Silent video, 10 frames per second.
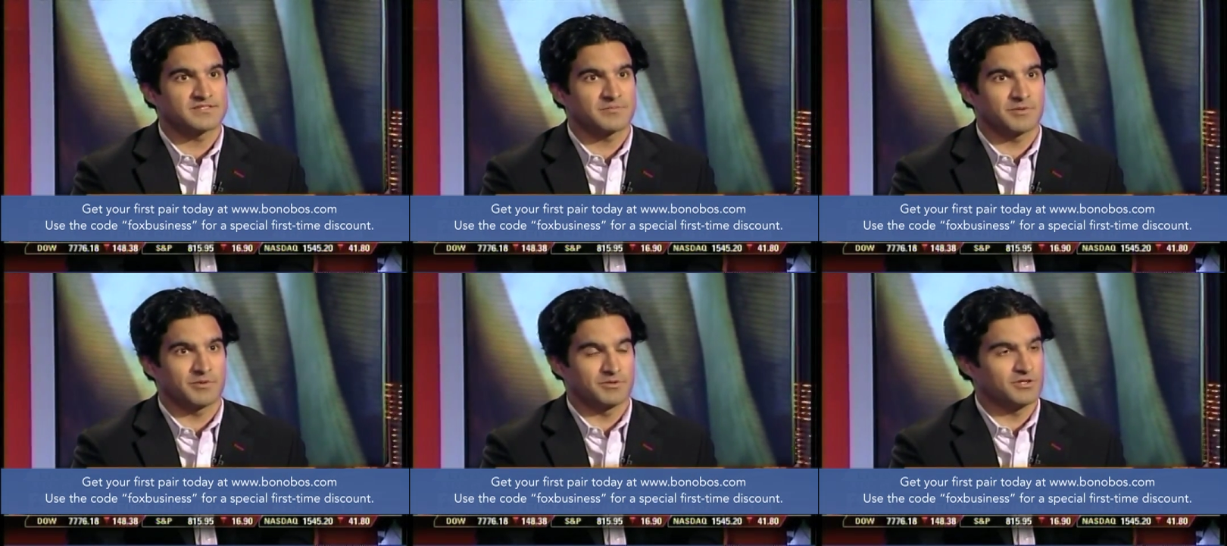I mean,
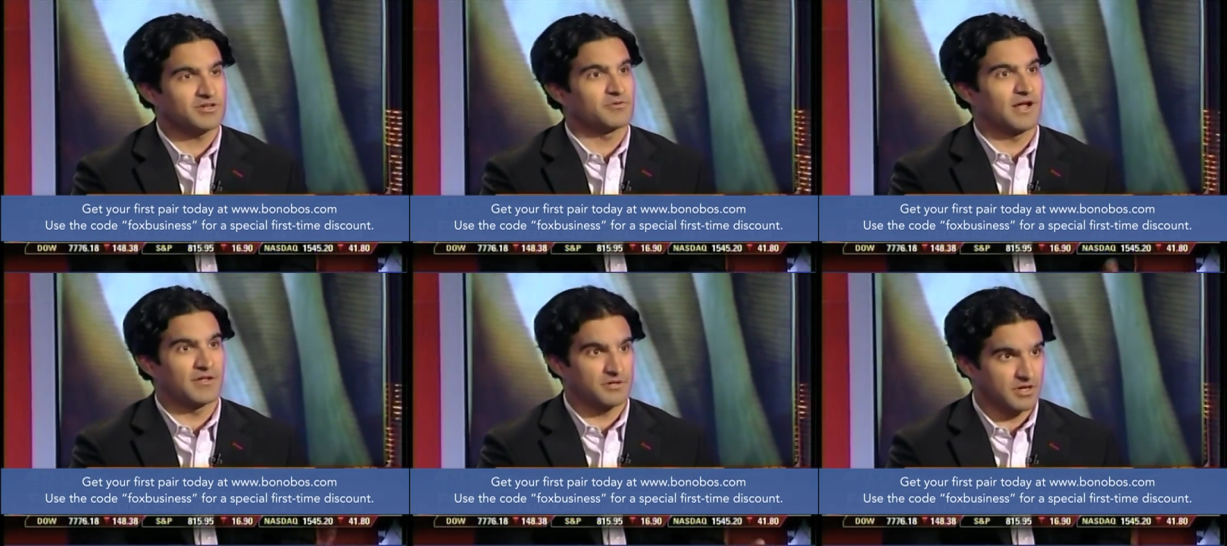when you look
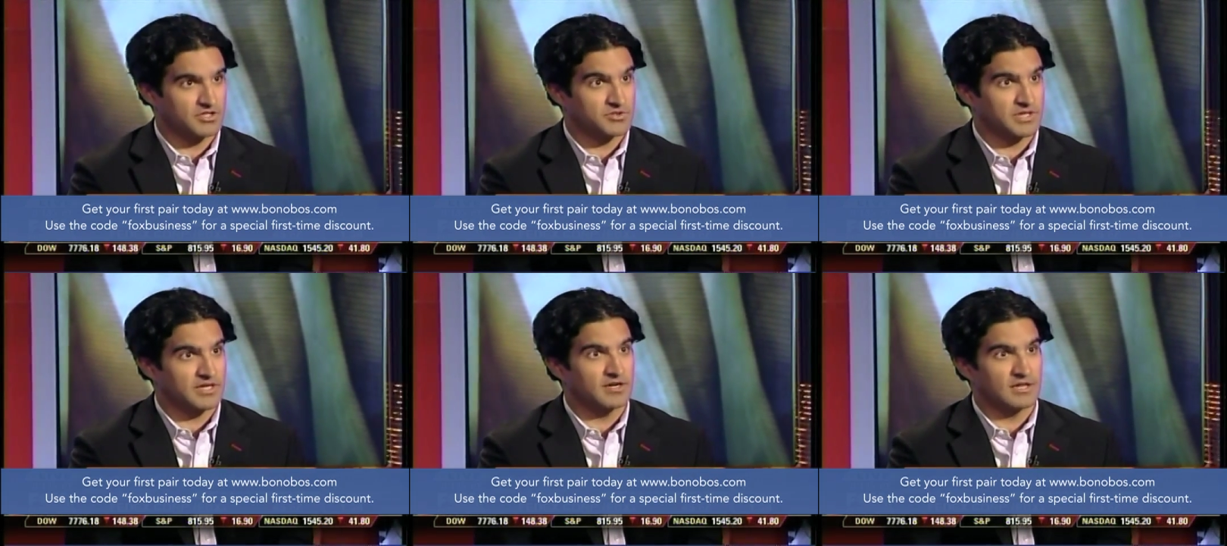around the
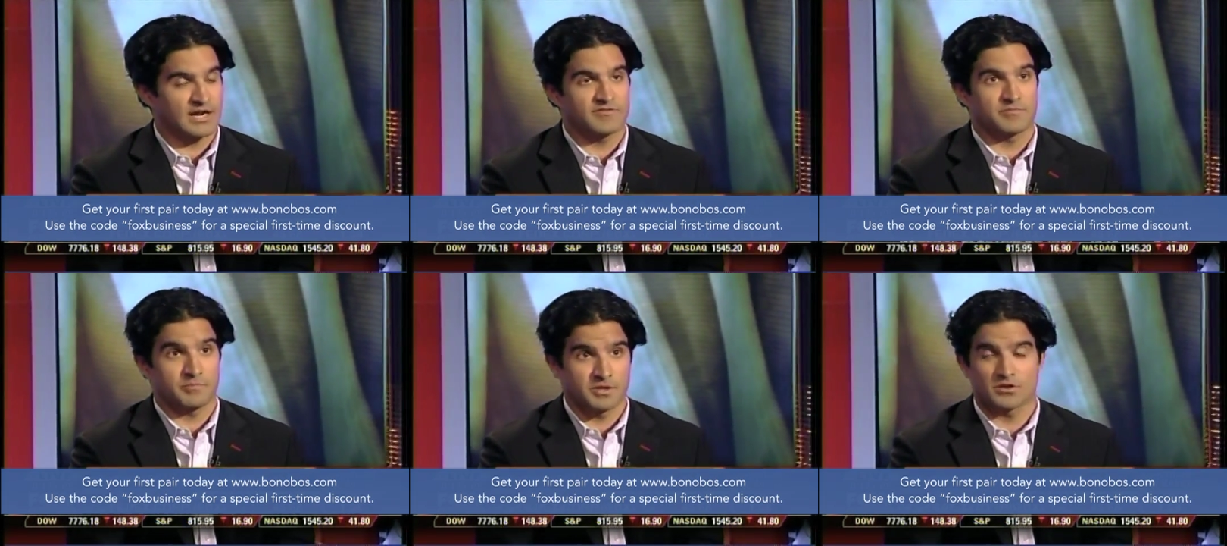country at a lot of
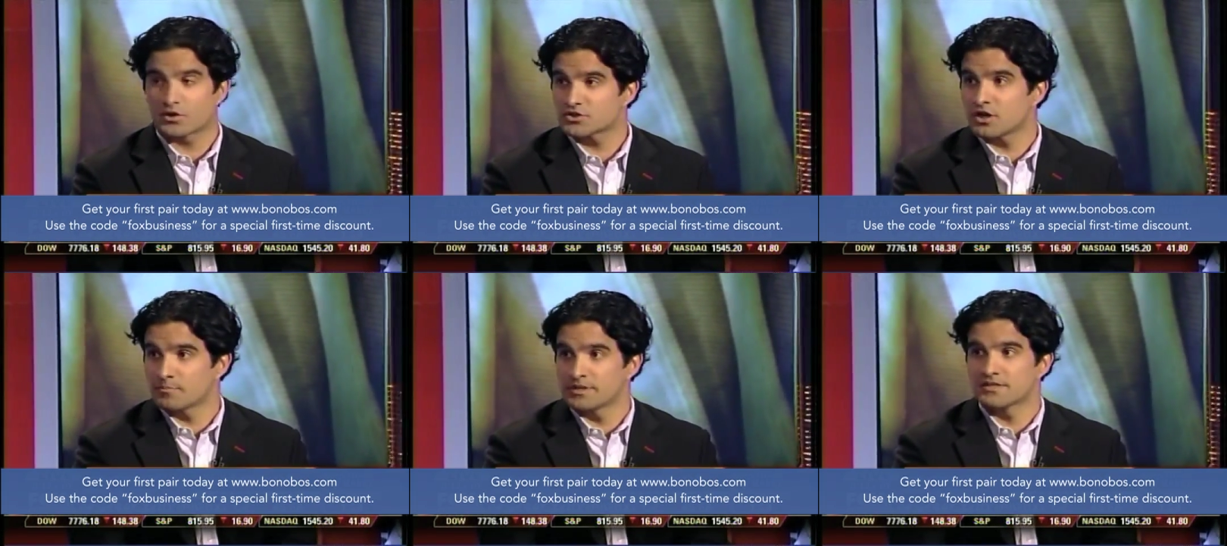the large
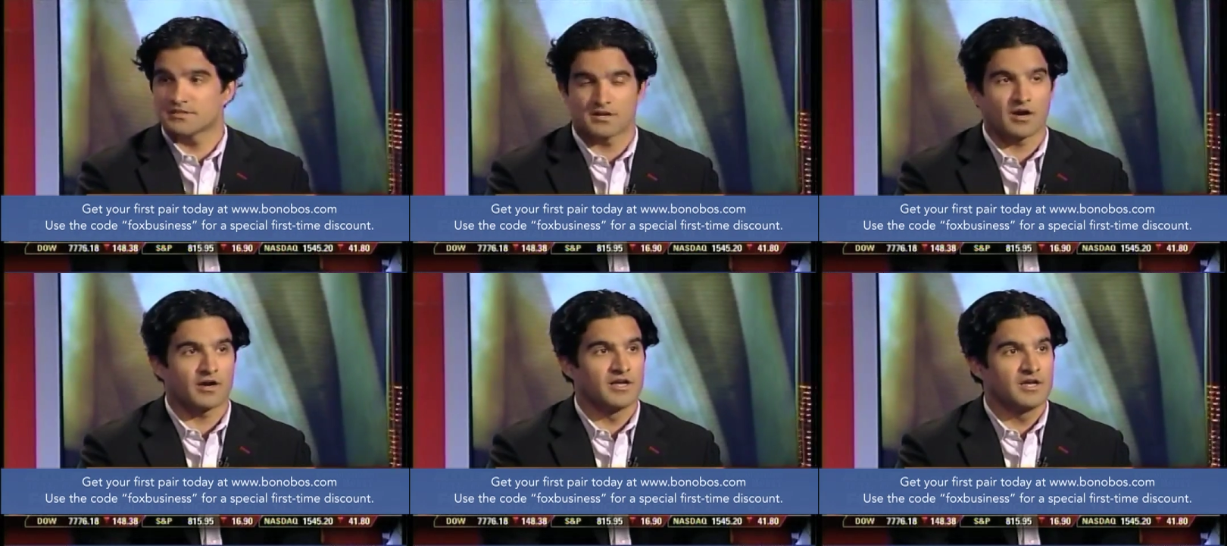companies that are